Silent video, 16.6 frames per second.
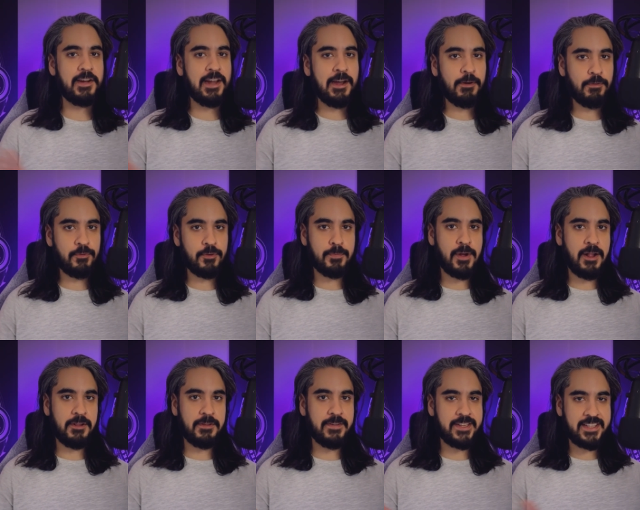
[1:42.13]
now, from
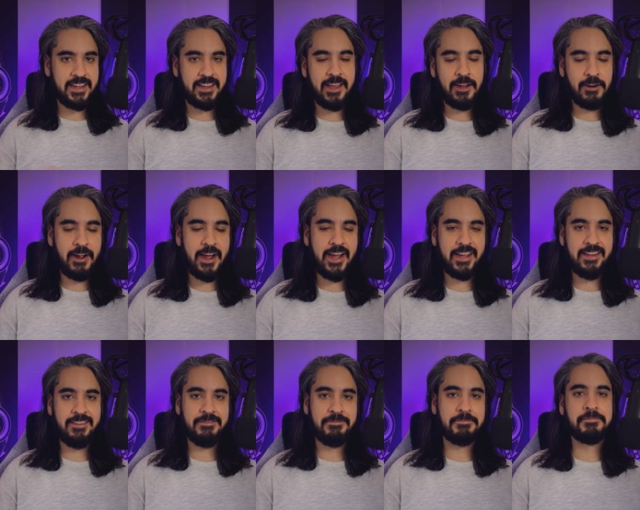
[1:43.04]
all of us at
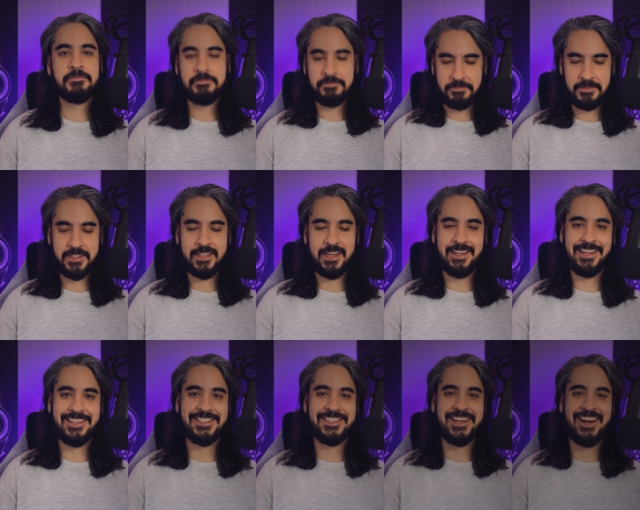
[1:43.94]
GitKraken, stay
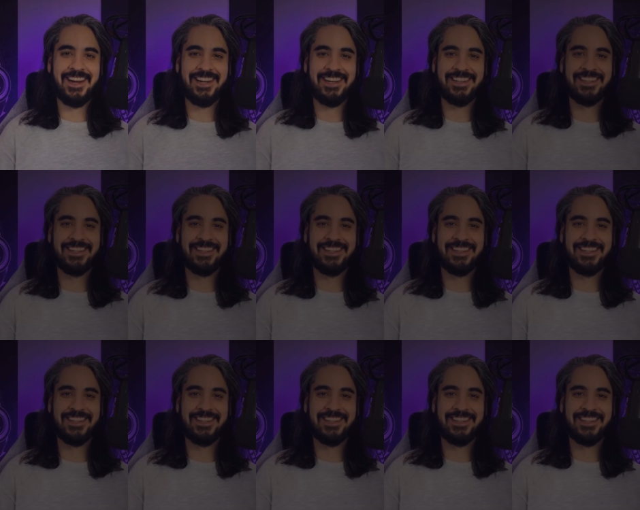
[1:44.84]
legendary.